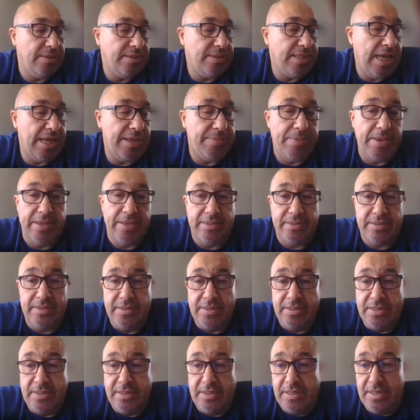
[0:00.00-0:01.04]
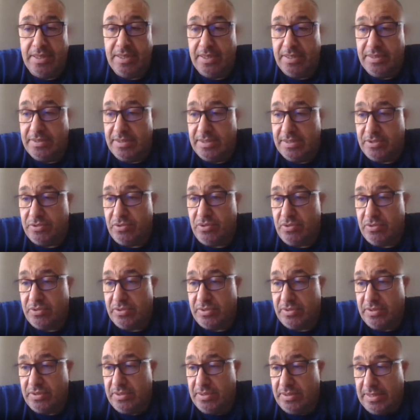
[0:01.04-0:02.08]
take back this
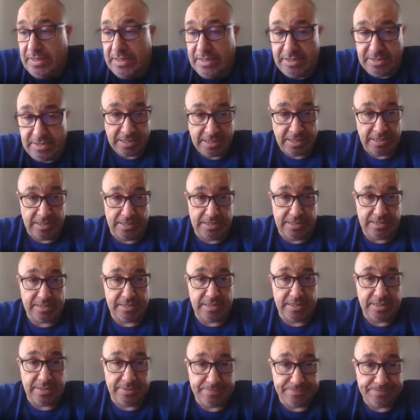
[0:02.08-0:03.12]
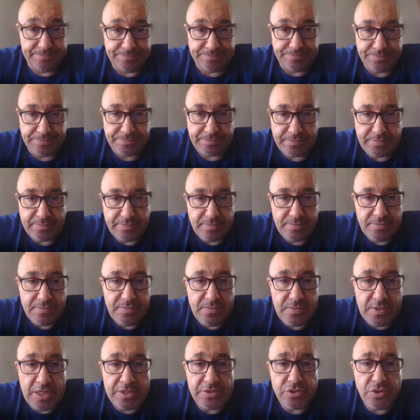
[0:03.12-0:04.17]
cost easily.
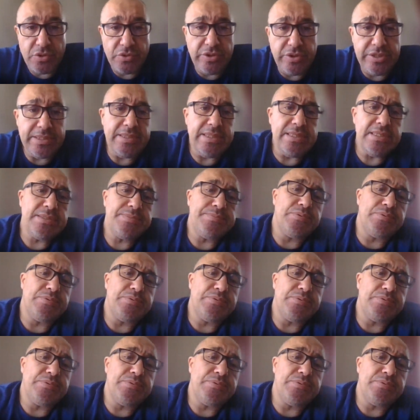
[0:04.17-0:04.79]
So these